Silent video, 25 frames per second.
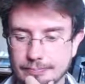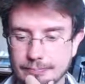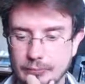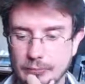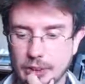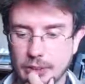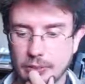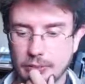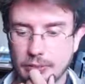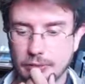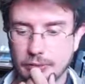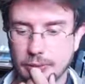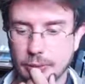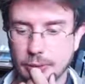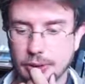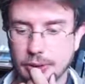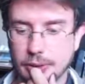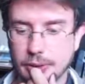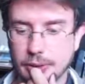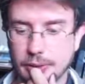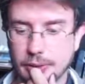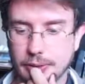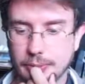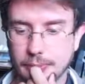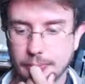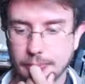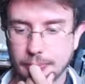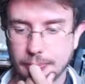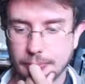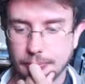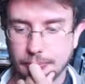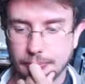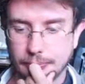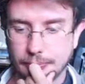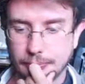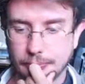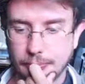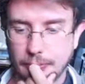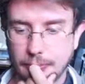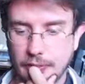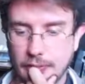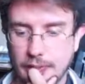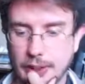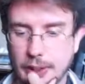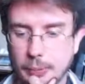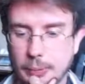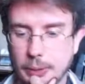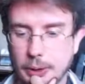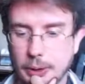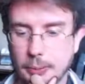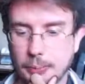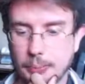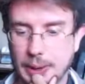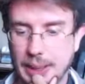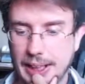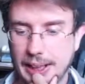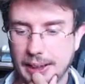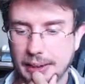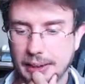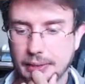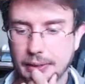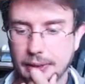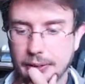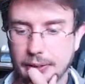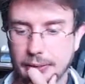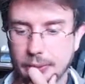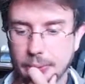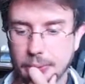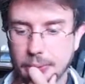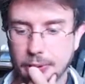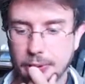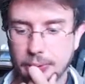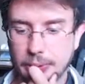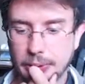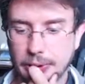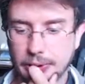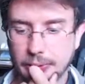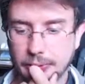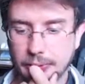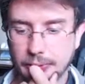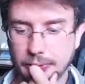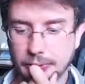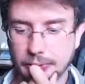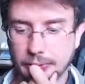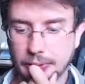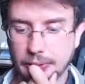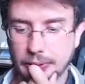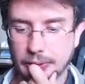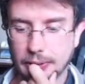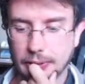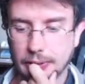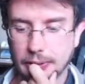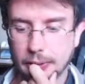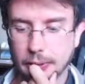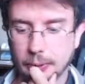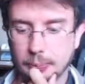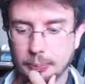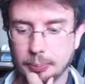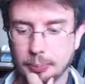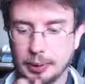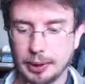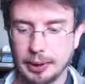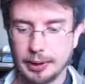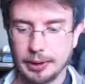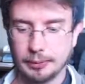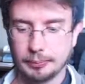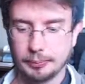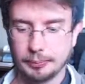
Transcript: Unfortunate. If that had been a Black Knight, it would have been a good play.